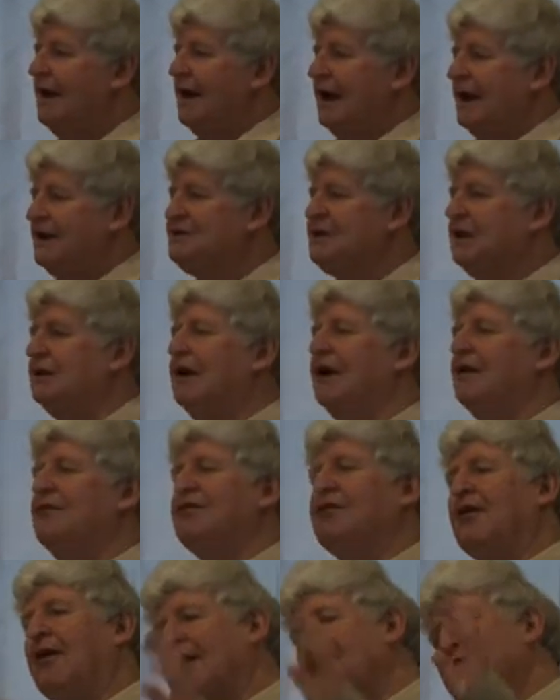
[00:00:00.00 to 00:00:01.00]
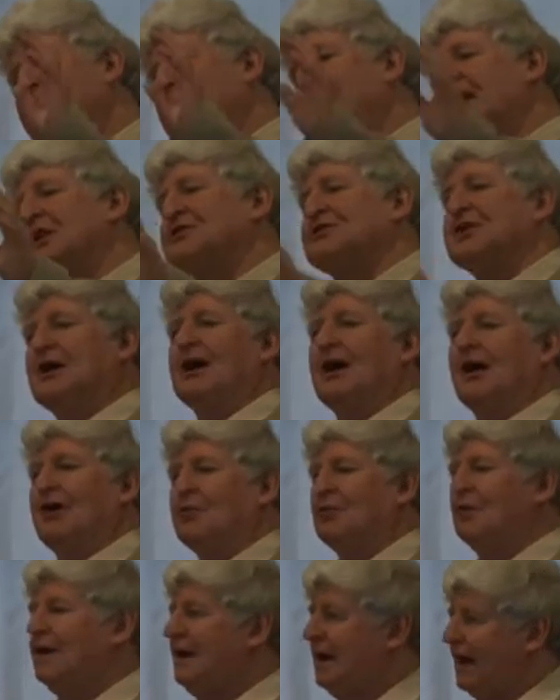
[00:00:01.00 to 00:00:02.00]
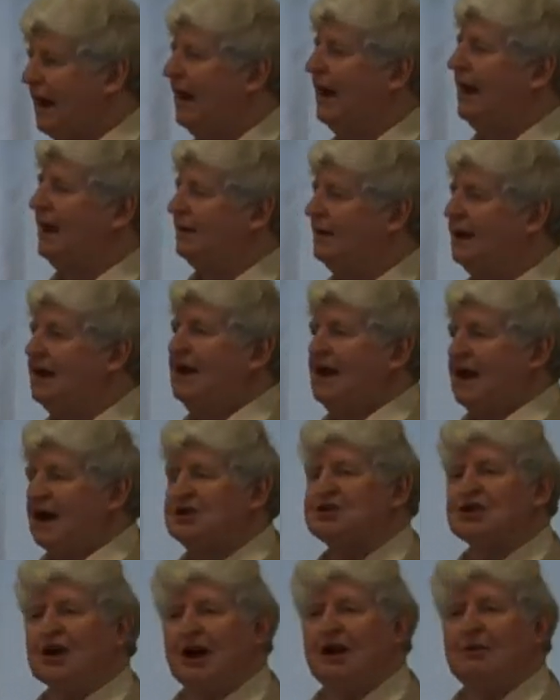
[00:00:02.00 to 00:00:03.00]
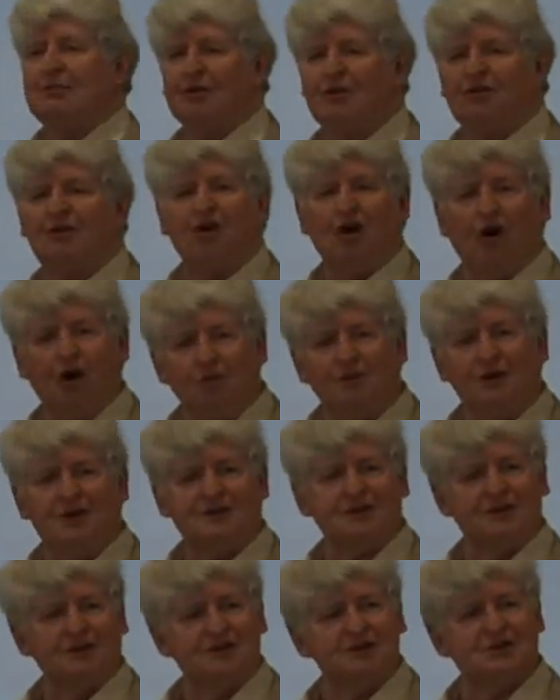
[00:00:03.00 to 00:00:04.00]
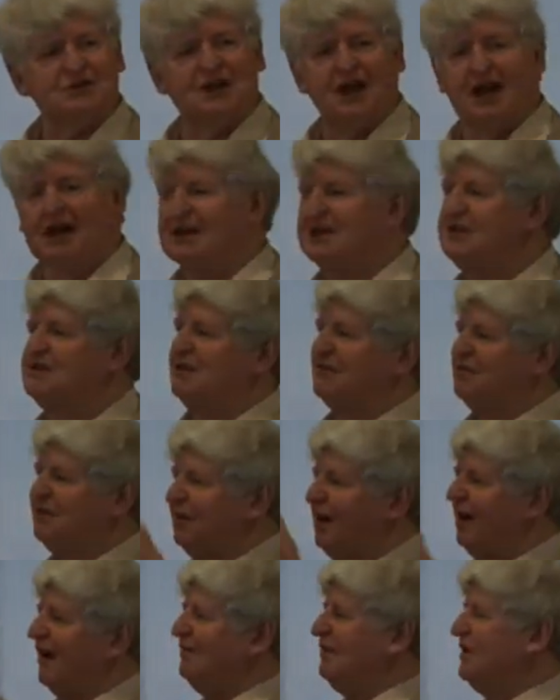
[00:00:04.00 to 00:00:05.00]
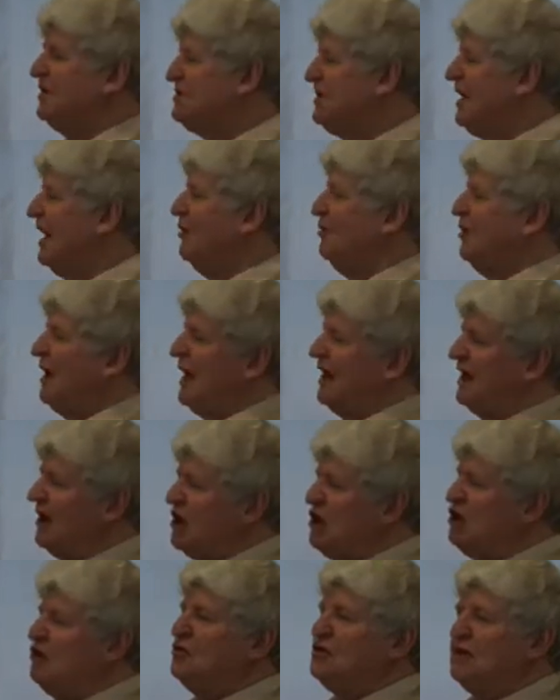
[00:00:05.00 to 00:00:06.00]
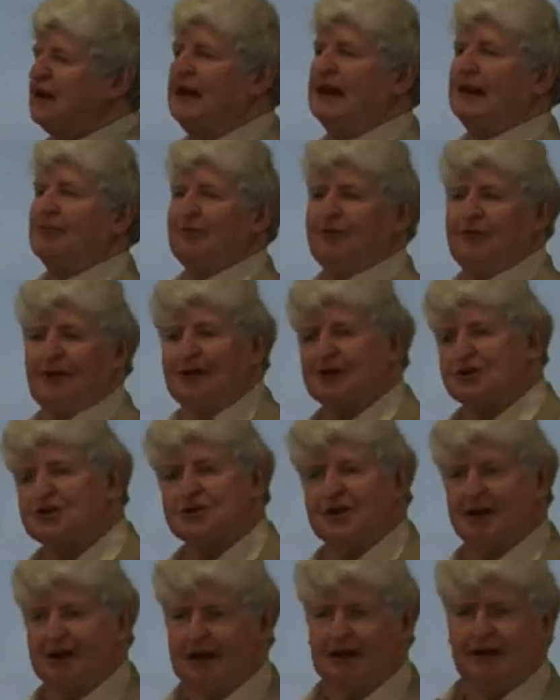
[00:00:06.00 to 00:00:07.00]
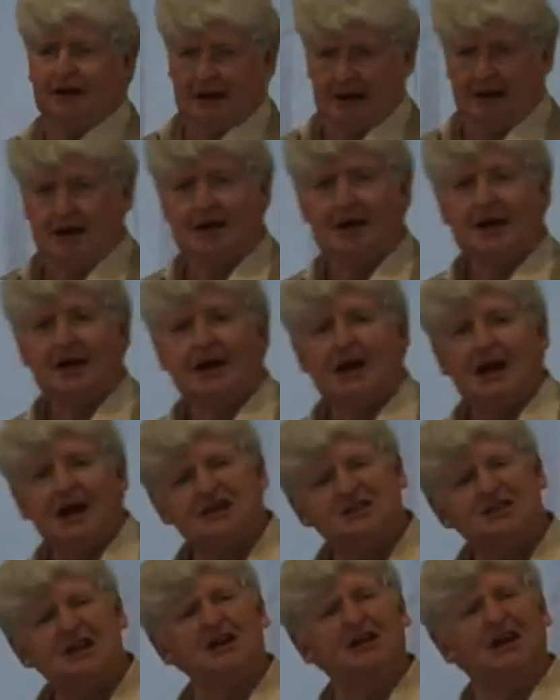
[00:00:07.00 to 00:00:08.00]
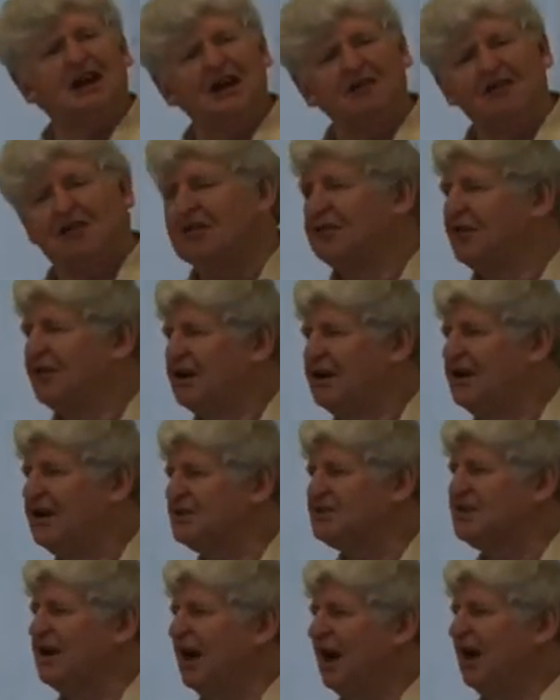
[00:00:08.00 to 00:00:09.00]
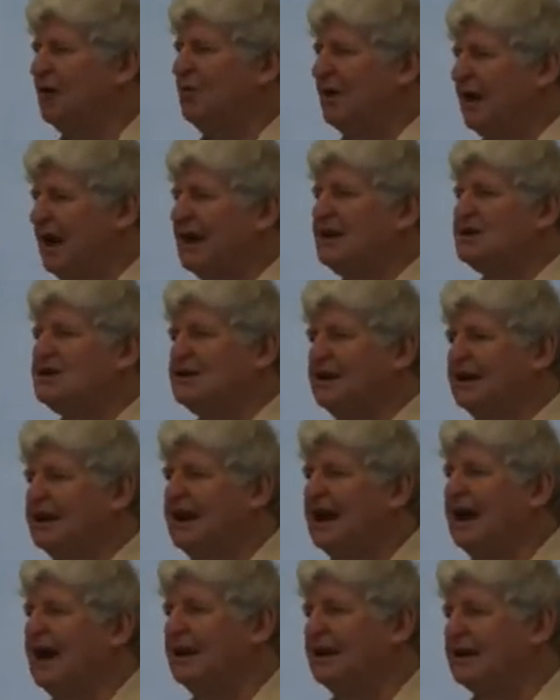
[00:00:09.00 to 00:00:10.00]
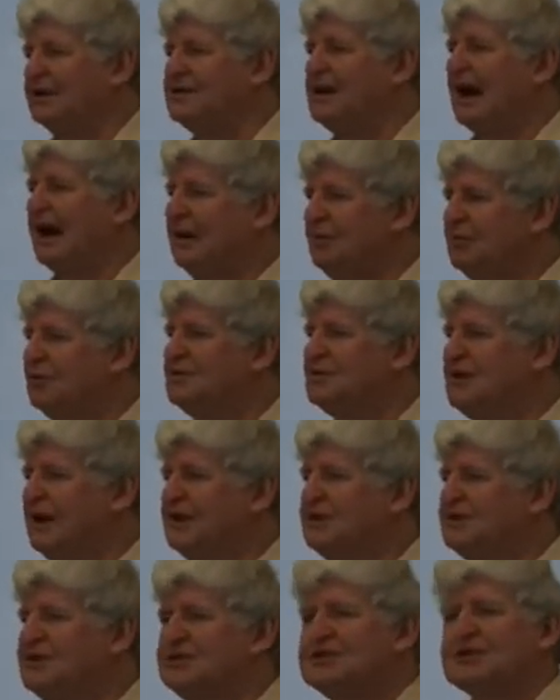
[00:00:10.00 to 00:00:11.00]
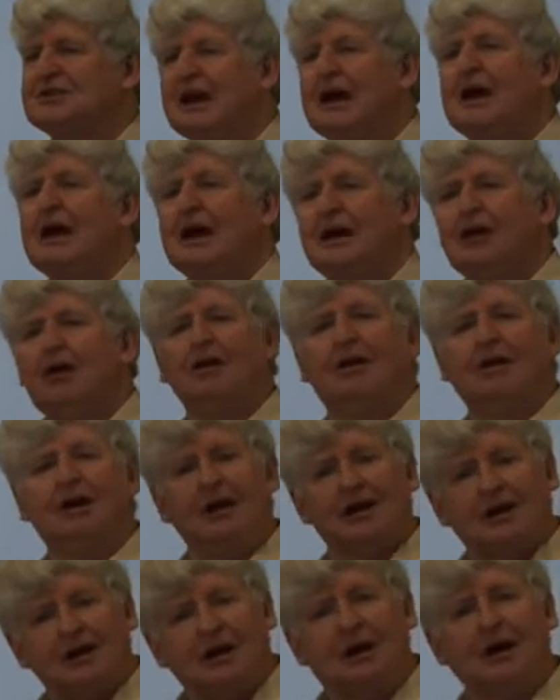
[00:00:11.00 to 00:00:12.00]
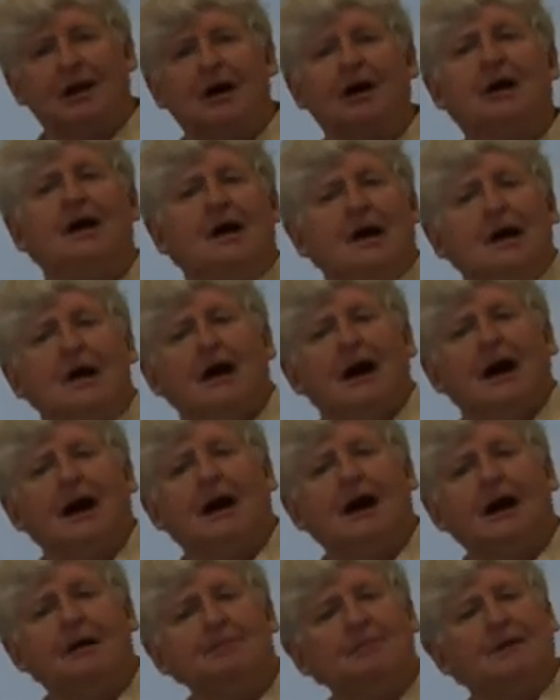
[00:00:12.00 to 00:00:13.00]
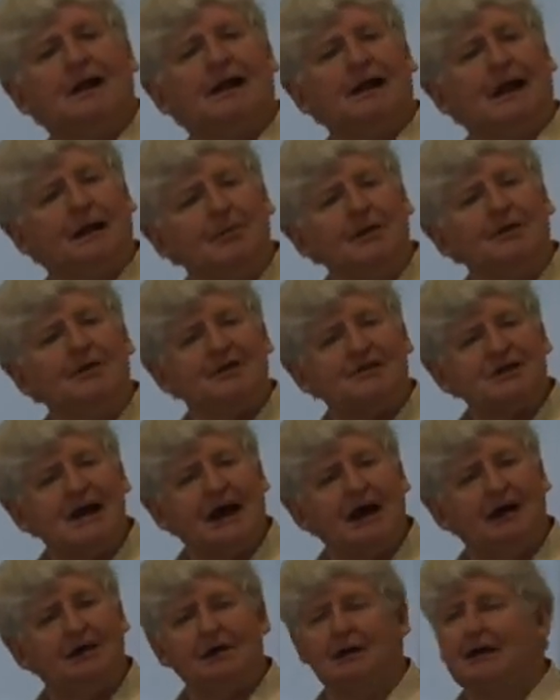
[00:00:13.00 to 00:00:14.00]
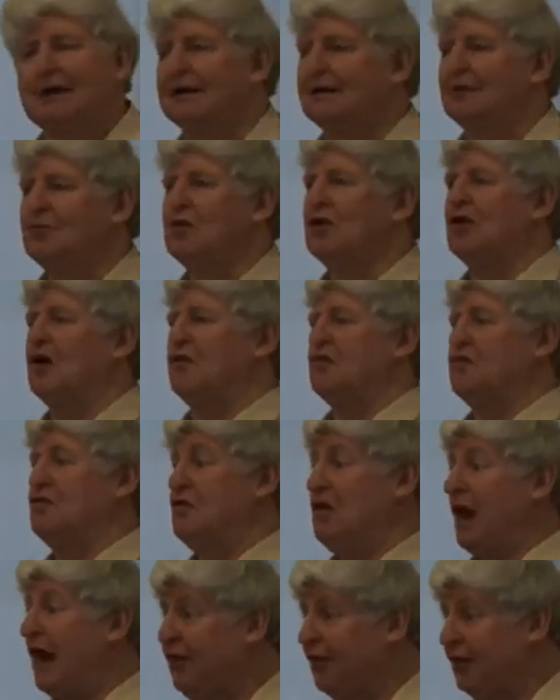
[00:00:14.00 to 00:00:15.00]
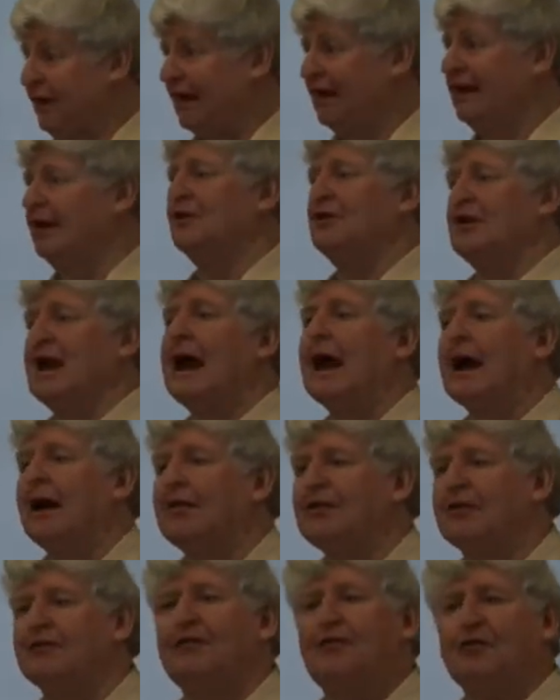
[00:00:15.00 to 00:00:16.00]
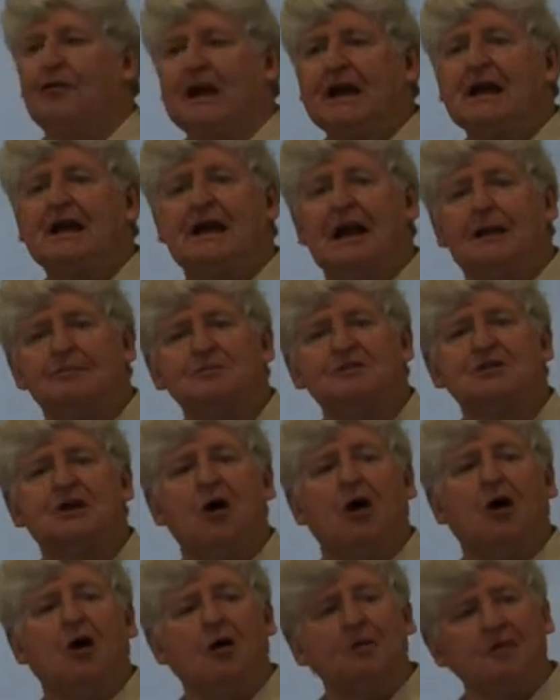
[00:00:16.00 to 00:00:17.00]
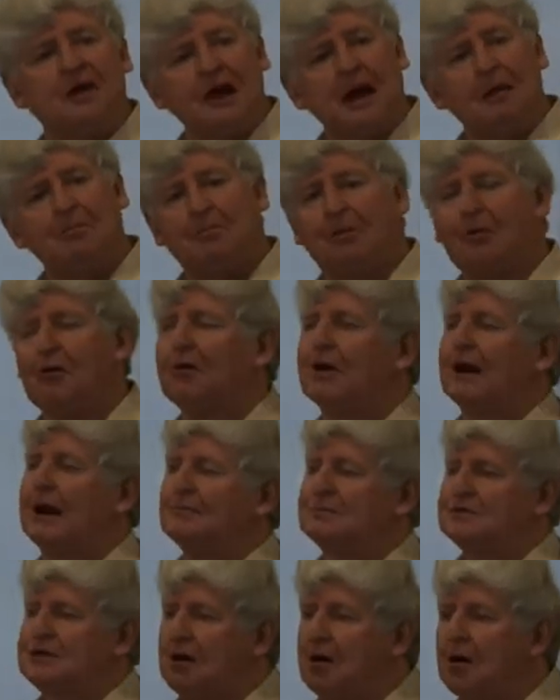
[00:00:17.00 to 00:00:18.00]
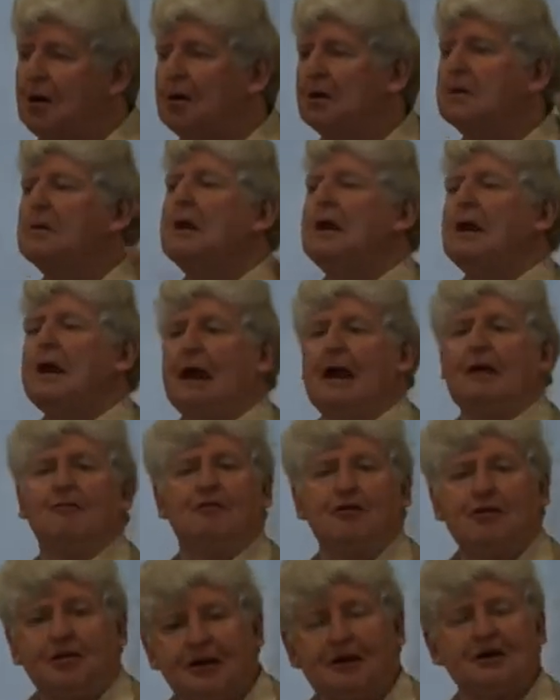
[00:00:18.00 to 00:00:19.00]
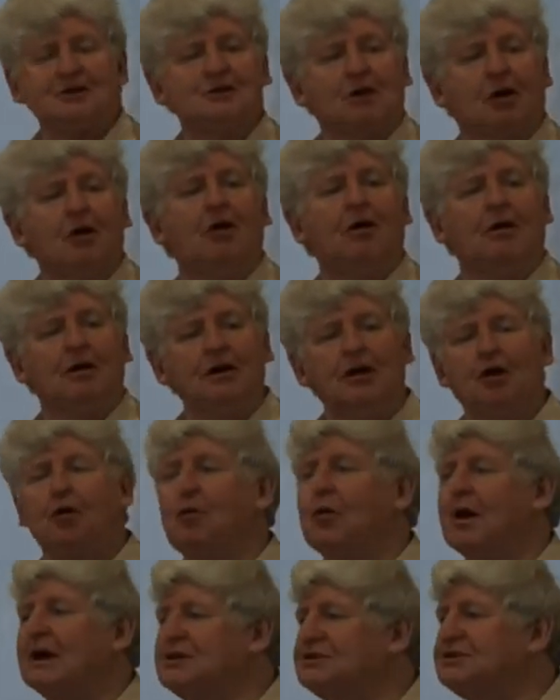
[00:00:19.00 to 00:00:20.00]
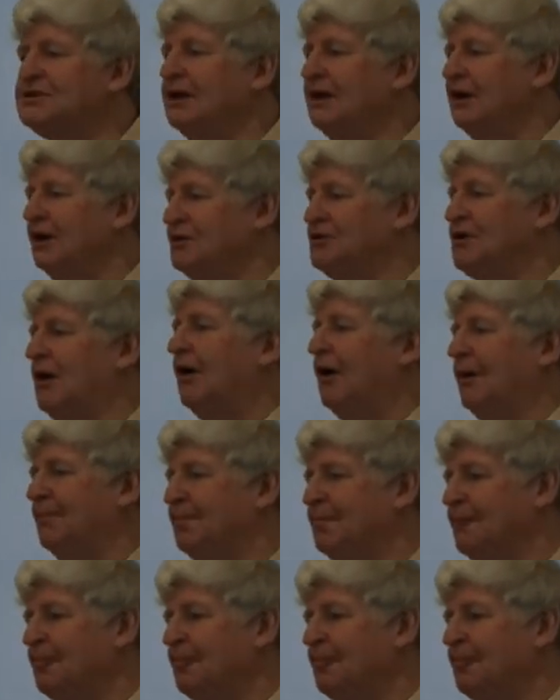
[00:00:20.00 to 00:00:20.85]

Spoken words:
He said, "You know, 5 years ago we had a chamber of commerce in this town." He said, 5 years ago we had a youth club functioning here." He said, "You know, even 3 years ago we actually had a table tennis kind of like club in the town. We've got nothing now. The footy club's gone, the netball club's gone, everything is gone. You're wasting your time."